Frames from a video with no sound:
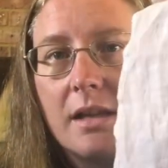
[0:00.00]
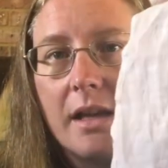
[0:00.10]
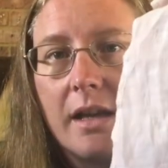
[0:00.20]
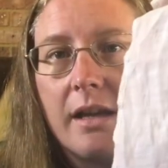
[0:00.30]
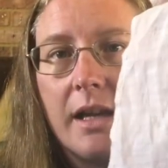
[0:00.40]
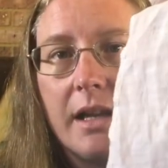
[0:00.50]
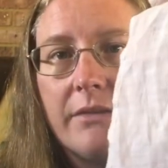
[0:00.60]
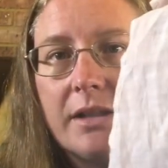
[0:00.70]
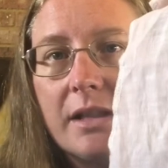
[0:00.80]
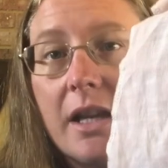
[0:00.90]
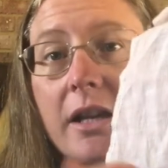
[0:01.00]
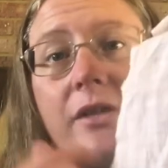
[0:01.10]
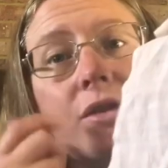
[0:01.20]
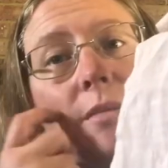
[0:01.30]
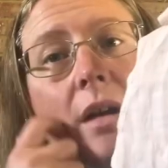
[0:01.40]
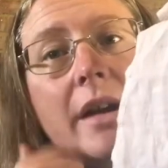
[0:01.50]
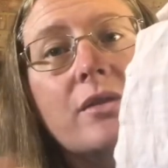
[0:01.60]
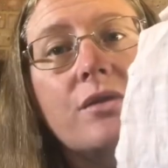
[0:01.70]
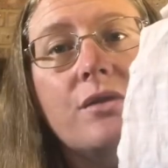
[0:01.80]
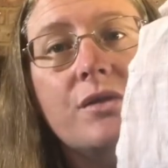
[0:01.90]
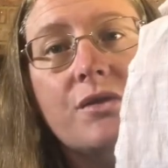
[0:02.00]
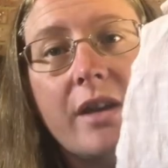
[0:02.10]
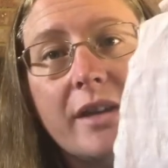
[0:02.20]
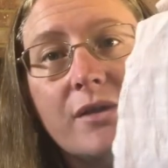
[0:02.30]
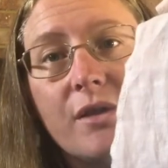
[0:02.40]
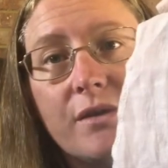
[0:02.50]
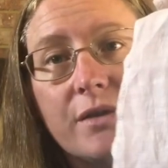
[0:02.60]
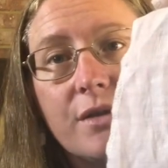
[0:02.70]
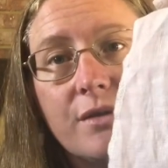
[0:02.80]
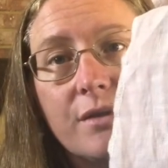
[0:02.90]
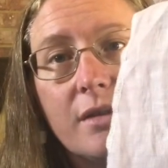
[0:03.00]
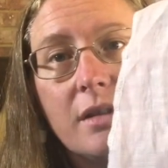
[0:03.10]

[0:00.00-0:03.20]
and I love it. And I do mine 2 strands over 2.